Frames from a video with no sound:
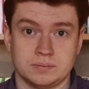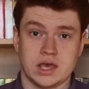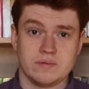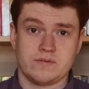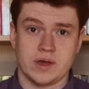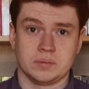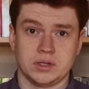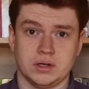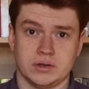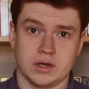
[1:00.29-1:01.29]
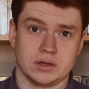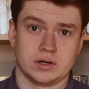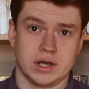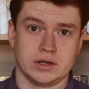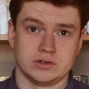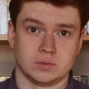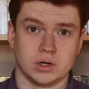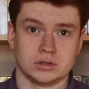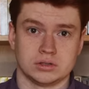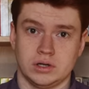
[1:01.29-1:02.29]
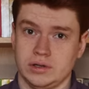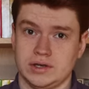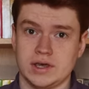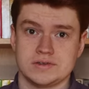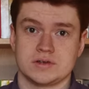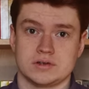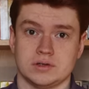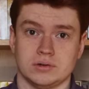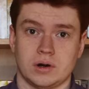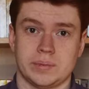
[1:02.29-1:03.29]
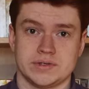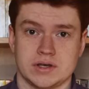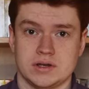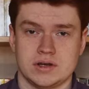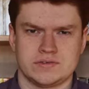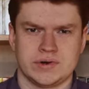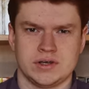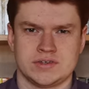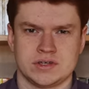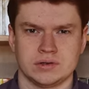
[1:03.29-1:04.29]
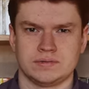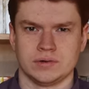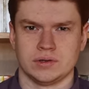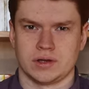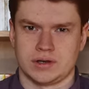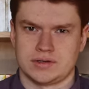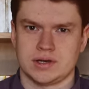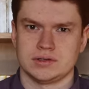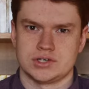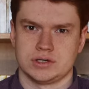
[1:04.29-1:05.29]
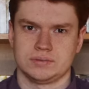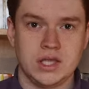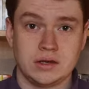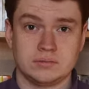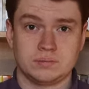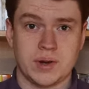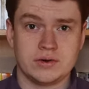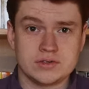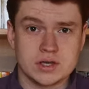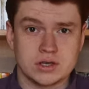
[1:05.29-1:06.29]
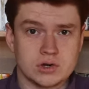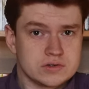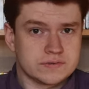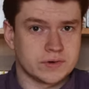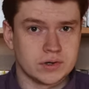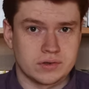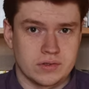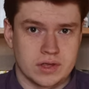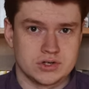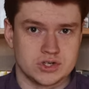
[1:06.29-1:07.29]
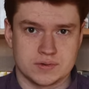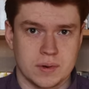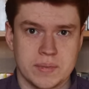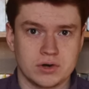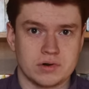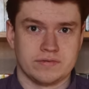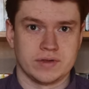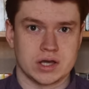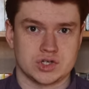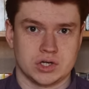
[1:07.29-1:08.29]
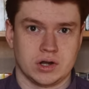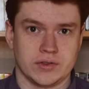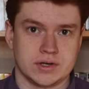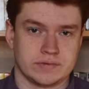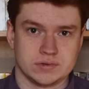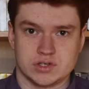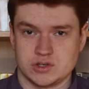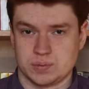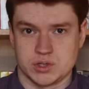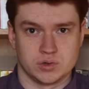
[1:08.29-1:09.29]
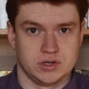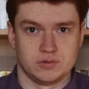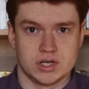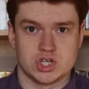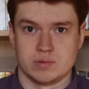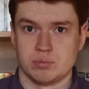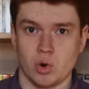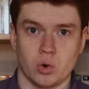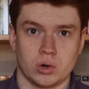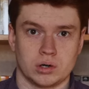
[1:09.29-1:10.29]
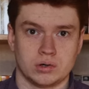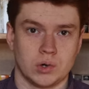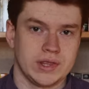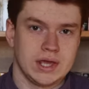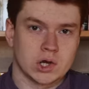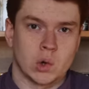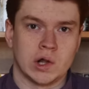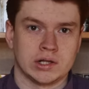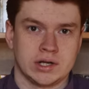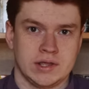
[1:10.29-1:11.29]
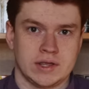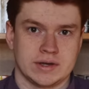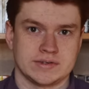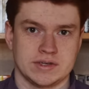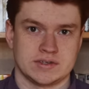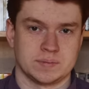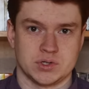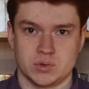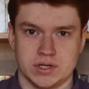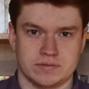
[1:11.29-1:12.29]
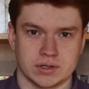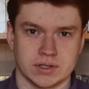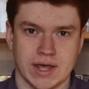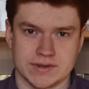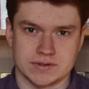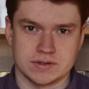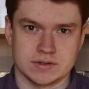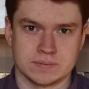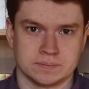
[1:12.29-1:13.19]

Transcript: The Kim family, on the other hand, while clearly destitute, are presented as very skillful and intelligent. Yet, Parasite goes further than just a mere reflection on the differences between rich and poor, or the inequality that exists between different classes.